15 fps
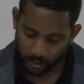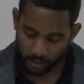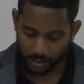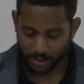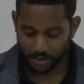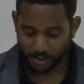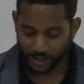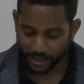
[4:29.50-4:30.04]
All
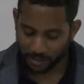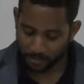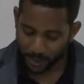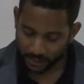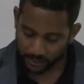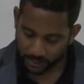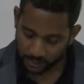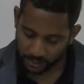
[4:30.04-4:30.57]
right, so getting
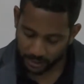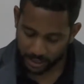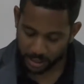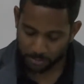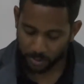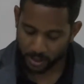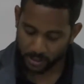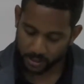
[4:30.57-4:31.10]
back to today's
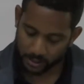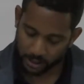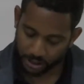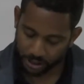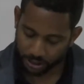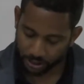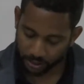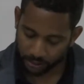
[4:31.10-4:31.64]

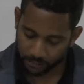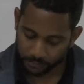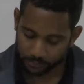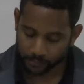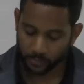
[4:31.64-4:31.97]
presentation,